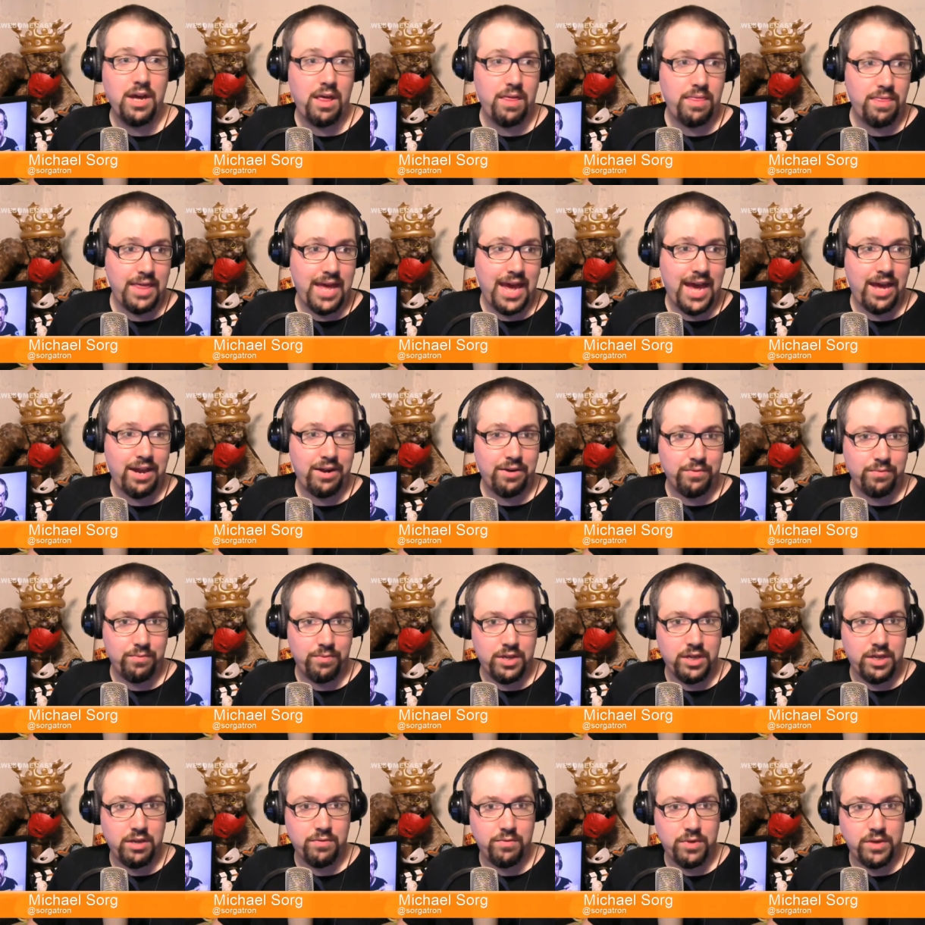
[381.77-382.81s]
that
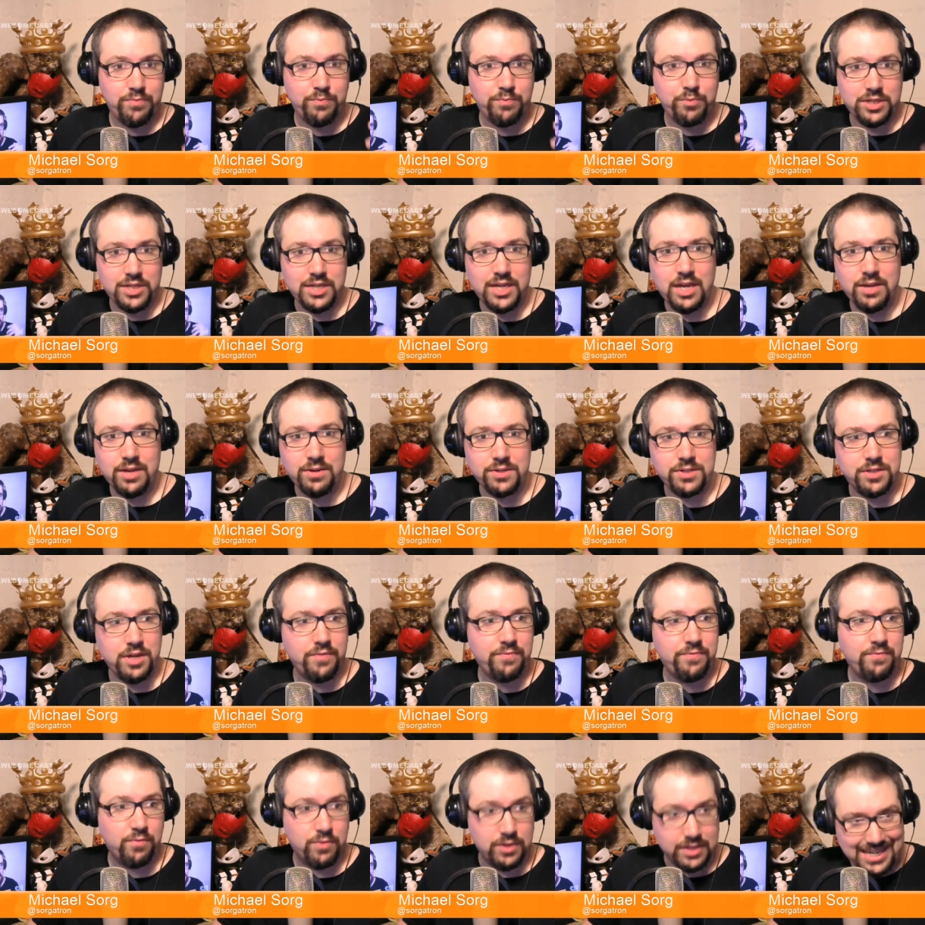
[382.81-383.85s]
we've put together
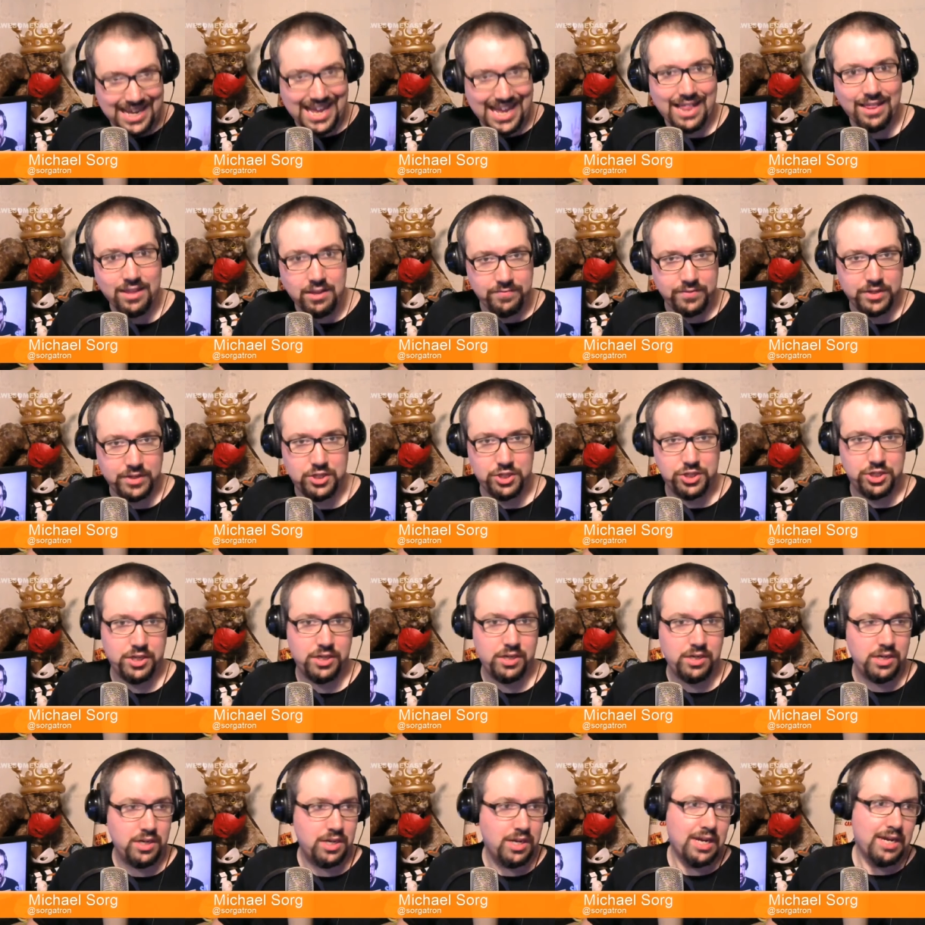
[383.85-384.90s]
stuff for
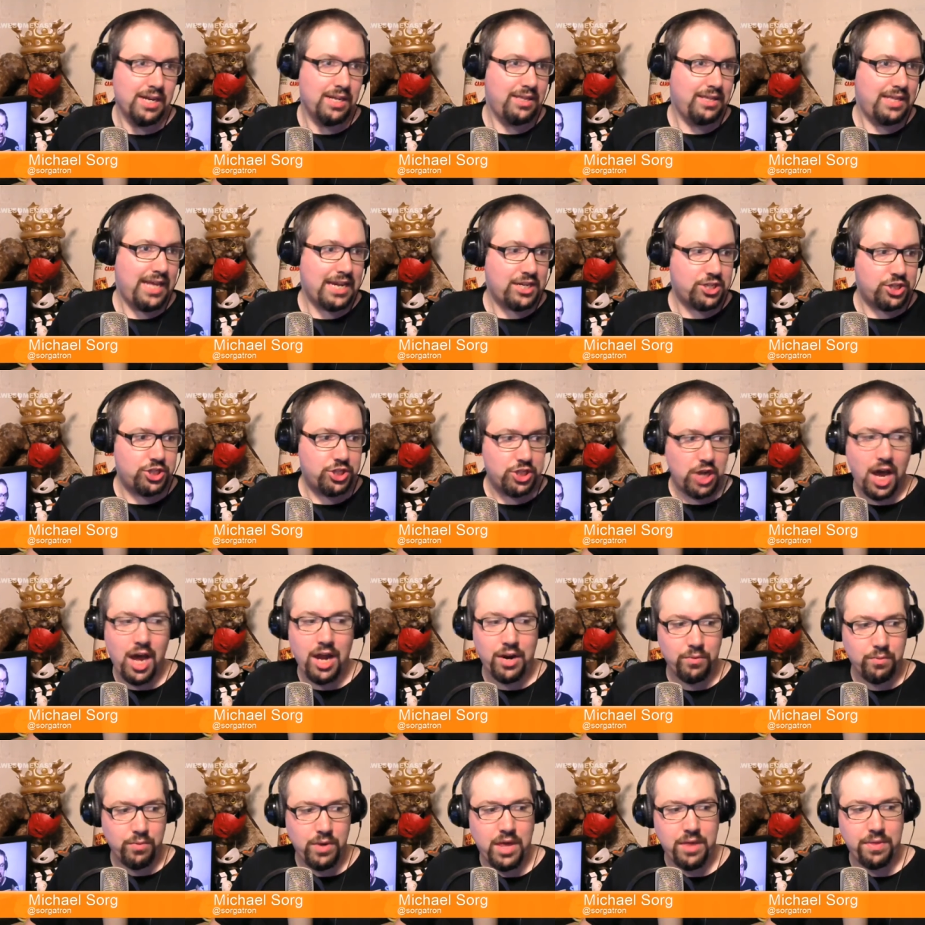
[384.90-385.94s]
television that's
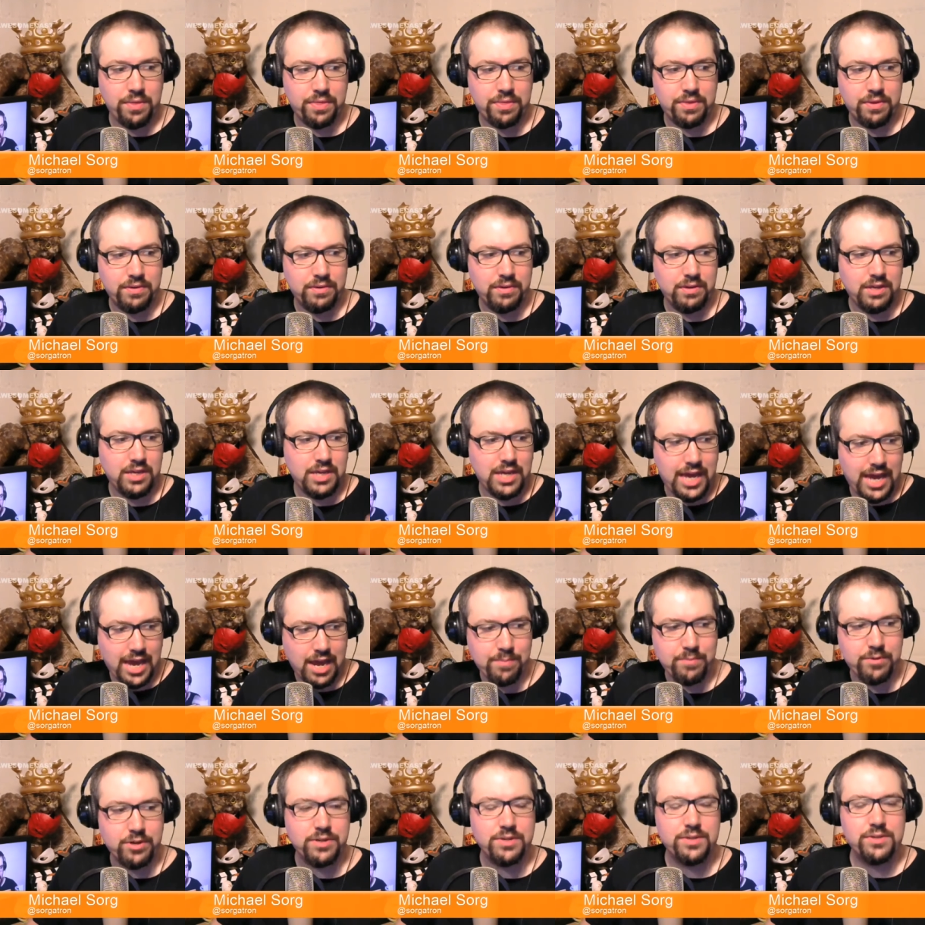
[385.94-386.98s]
shot with
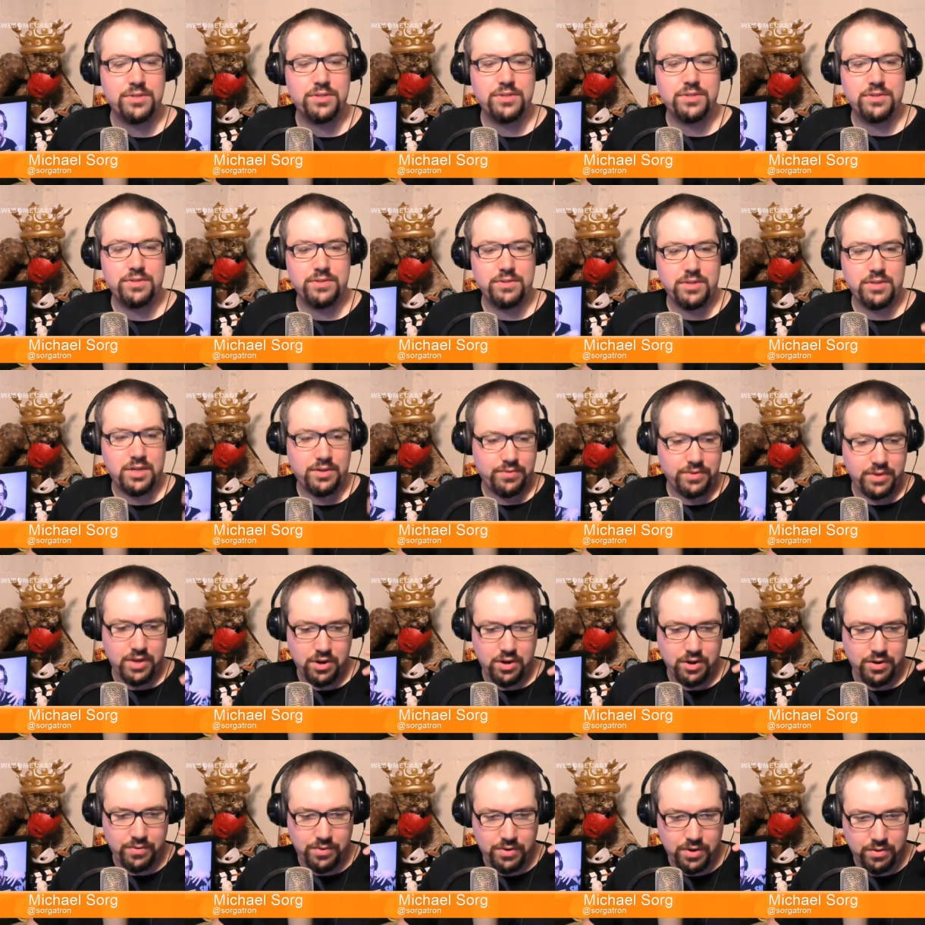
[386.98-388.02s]
cameras
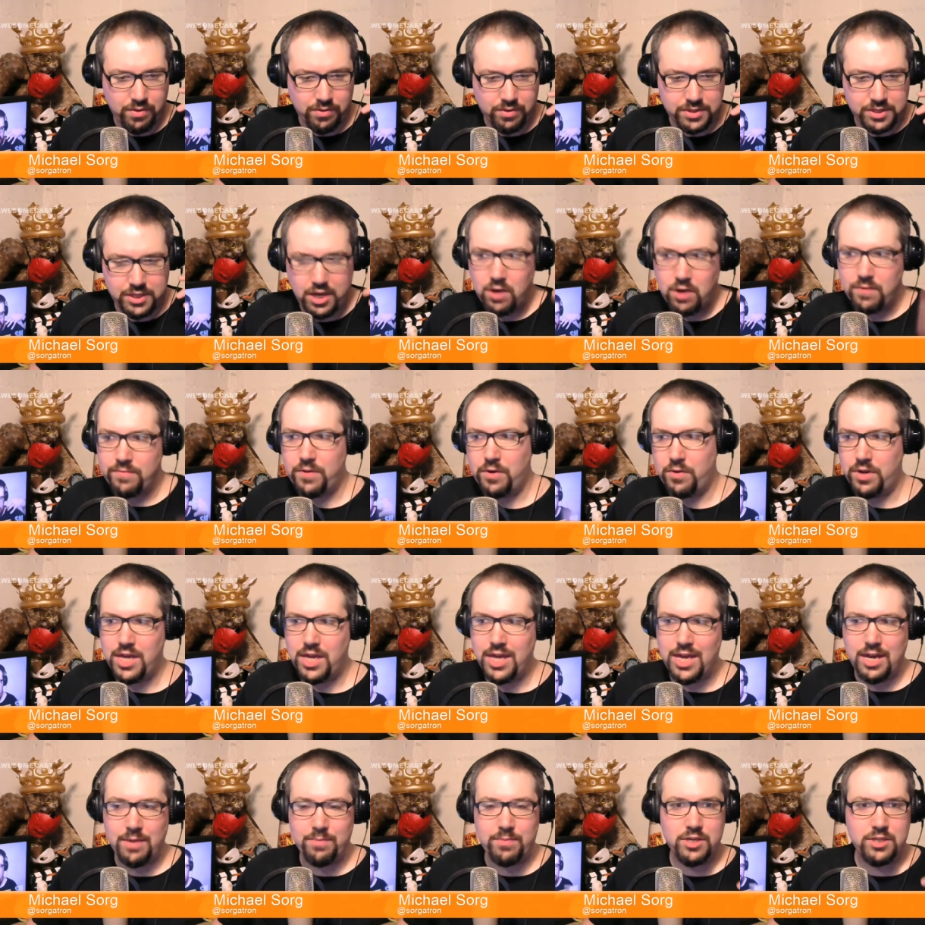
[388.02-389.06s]
or cell phone
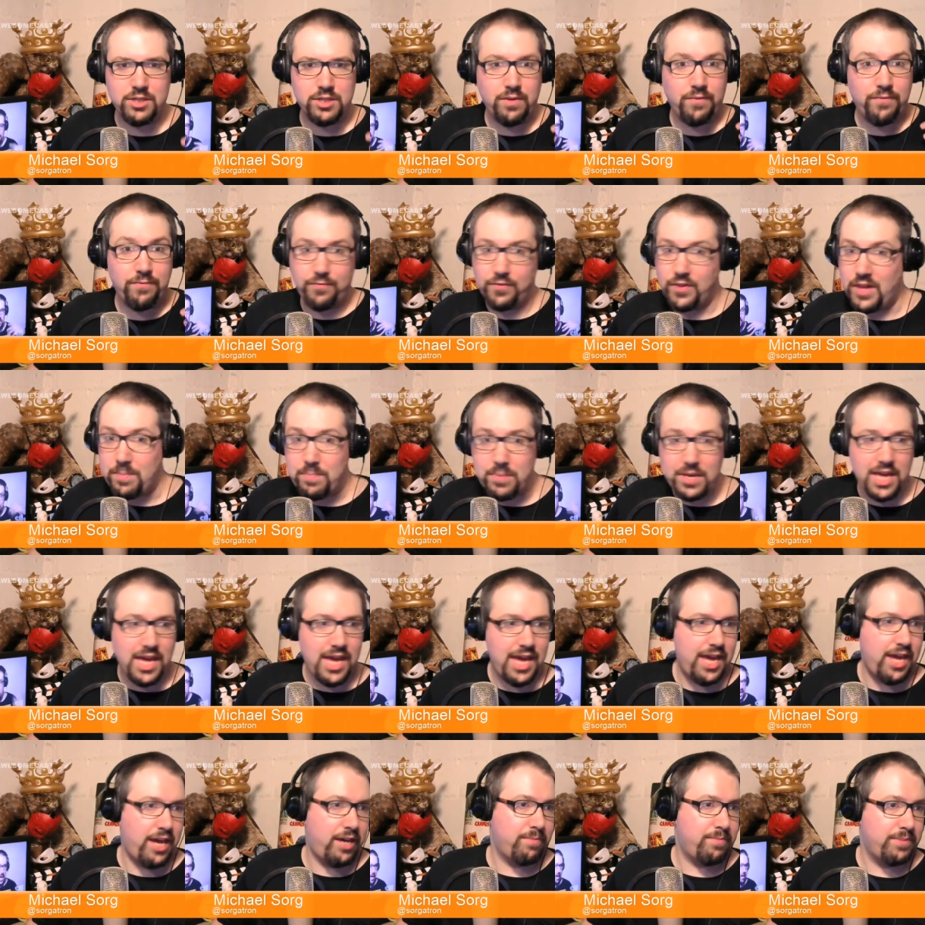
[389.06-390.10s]
cameras, flip
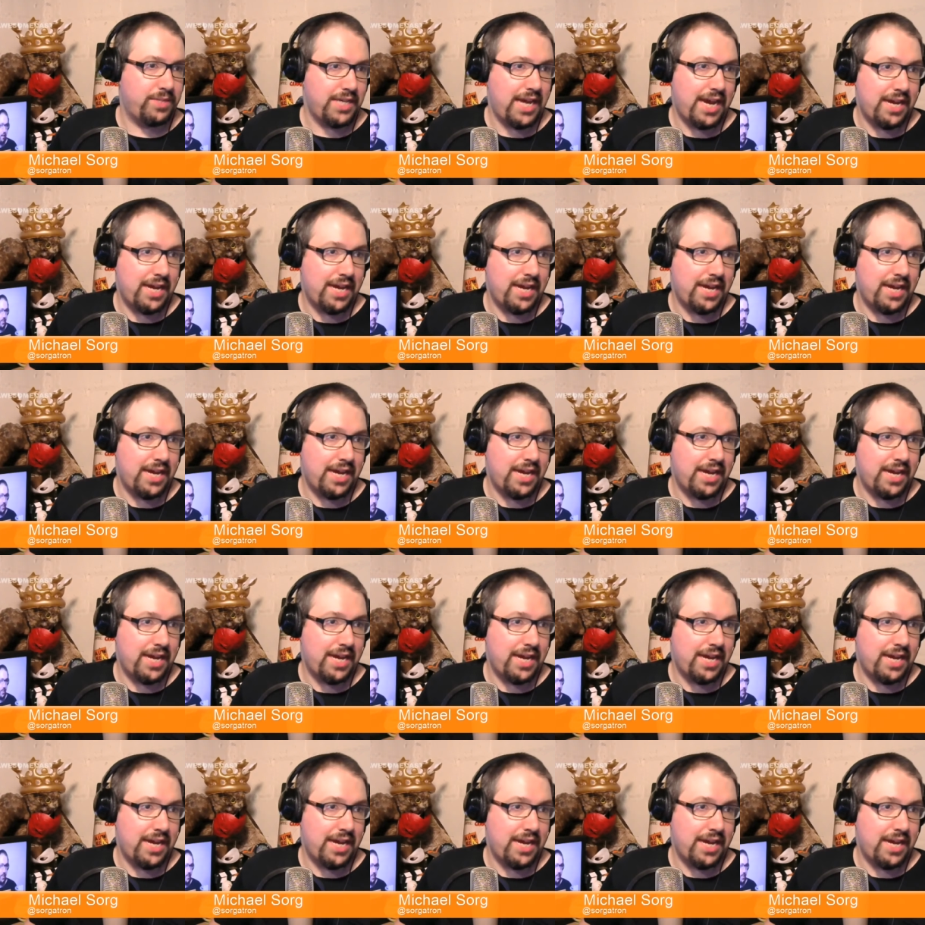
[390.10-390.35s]
cams